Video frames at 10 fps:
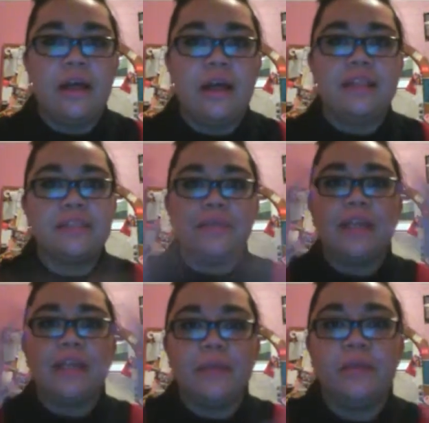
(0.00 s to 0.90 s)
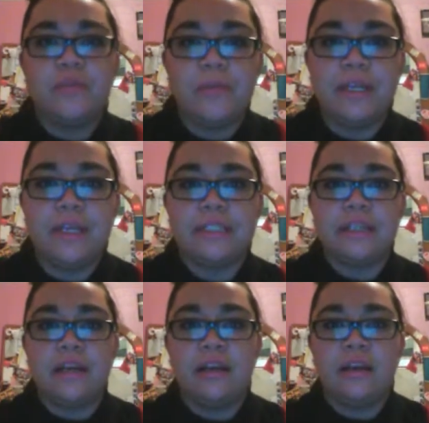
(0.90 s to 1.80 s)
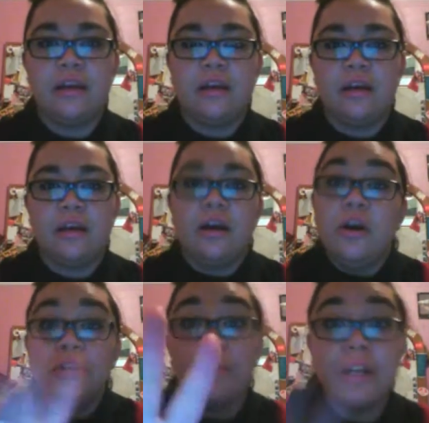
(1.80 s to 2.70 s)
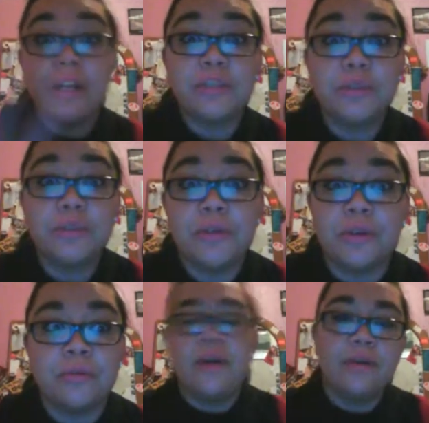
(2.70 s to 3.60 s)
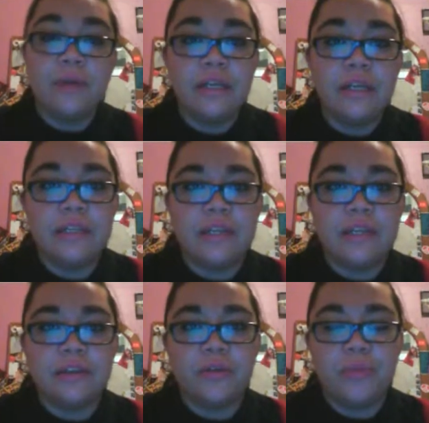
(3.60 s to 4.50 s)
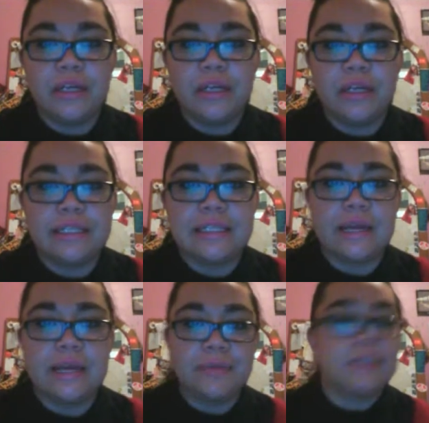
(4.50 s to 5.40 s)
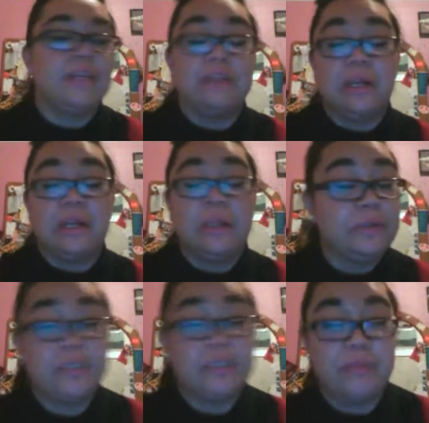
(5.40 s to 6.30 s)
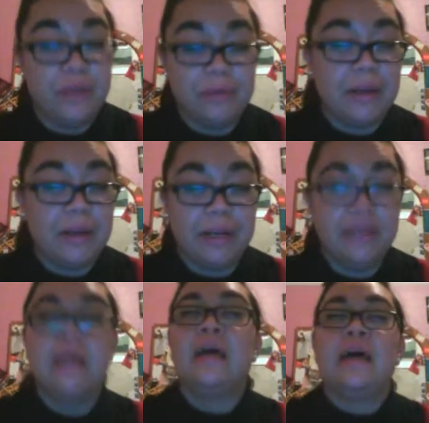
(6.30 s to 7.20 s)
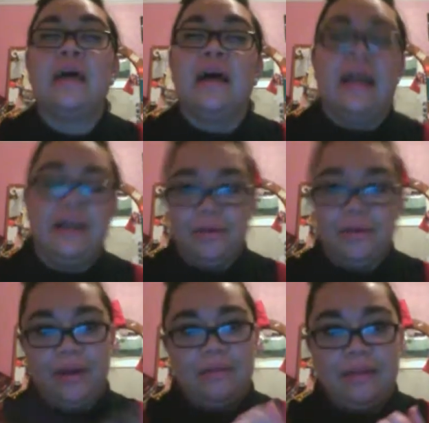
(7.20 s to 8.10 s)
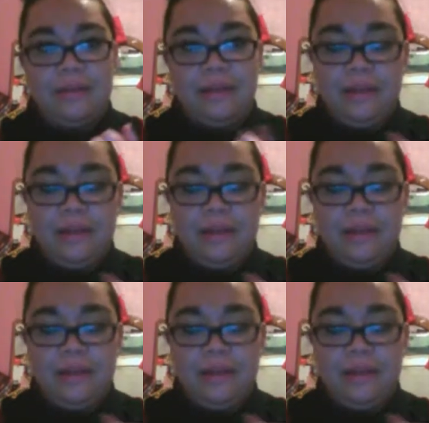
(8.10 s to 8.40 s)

And something came over me and said, "Oh, don't worry, I'll switch with you." I don't know why I did that though, because I wasn't even close to being ready. I had no outline.